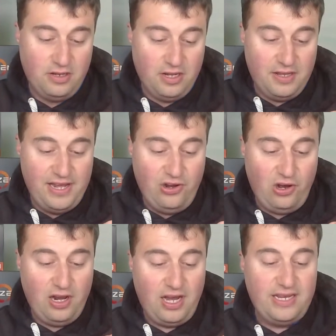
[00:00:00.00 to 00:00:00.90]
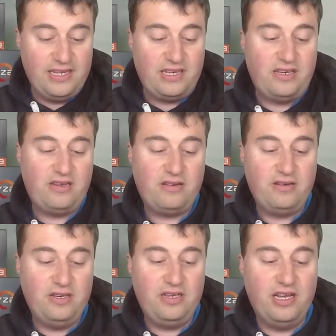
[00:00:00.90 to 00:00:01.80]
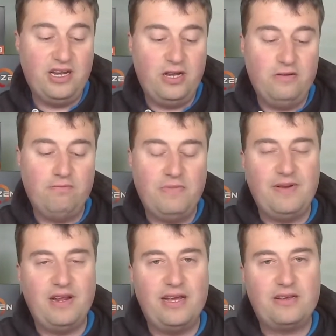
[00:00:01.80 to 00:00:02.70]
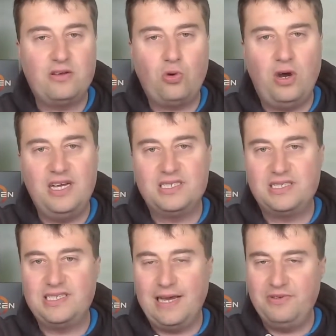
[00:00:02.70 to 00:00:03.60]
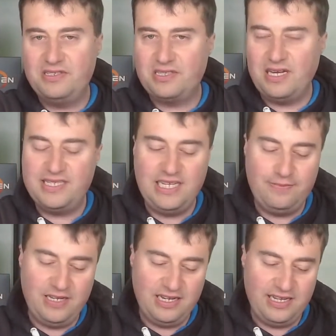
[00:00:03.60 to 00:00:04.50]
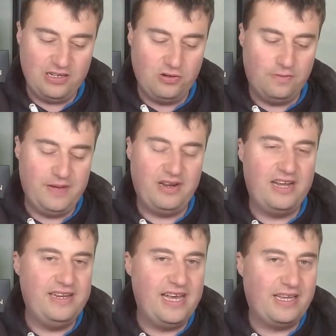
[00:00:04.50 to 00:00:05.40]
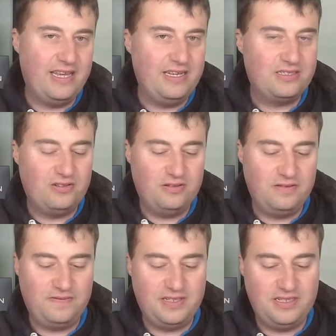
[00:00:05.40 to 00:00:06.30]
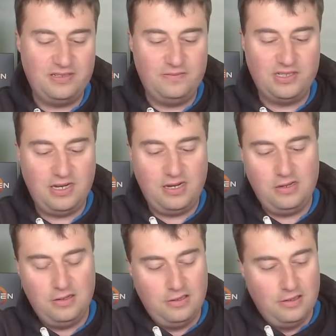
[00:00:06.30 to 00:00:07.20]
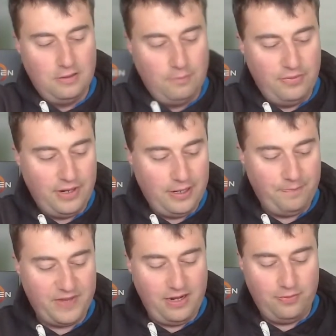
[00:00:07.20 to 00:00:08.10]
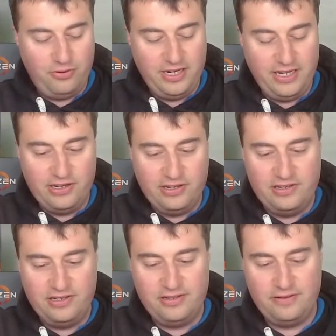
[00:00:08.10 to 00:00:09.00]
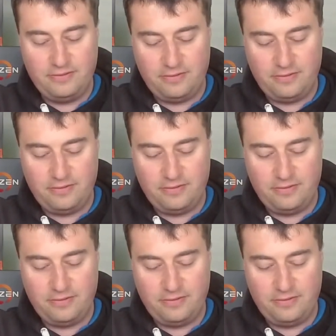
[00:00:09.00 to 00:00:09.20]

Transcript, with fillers: they're not like you know maybe like quite as established as like TP Link or maybe like Netgear sort of systems are, but they are pretty good. And